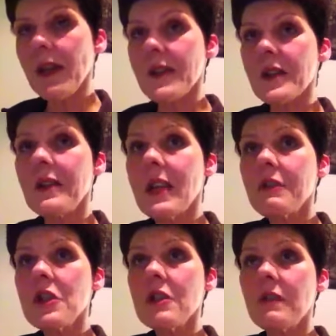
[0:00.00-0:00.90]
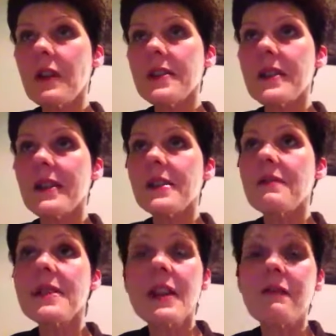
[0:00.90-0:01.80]
So you never should feel a sense of
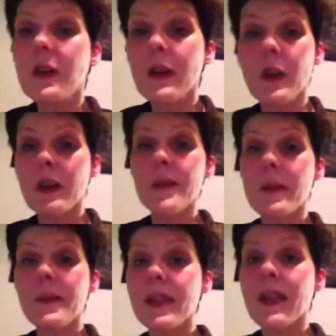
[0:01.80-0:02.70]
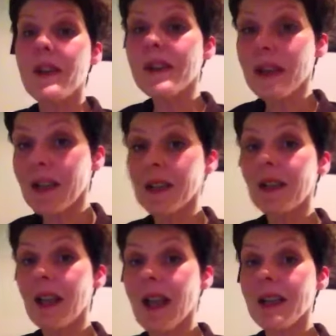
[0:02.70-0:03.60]
stuff going on in someone's head that's
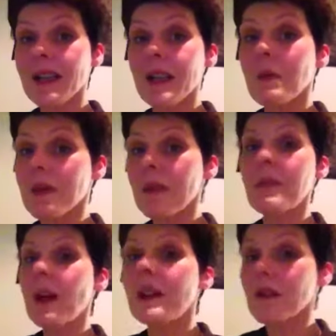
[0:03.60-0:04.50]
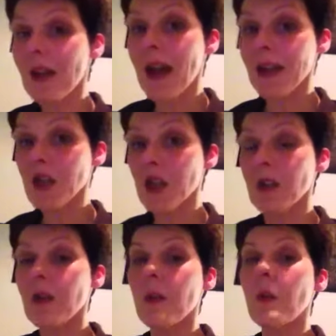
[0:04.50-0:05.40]
unconnected with some kind of
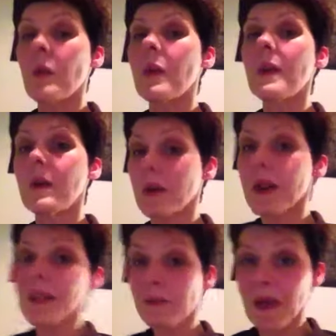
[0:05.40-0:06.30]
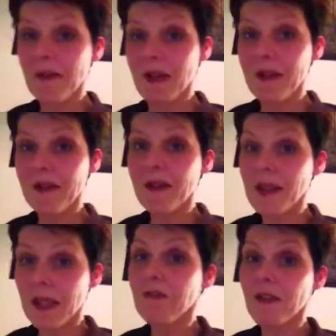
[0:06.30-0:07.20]
action or experience
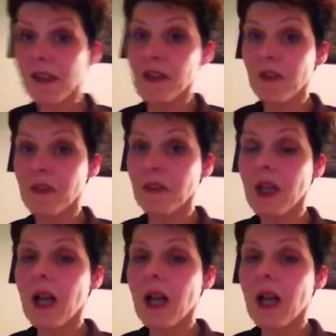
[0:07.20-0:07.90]
that is physical.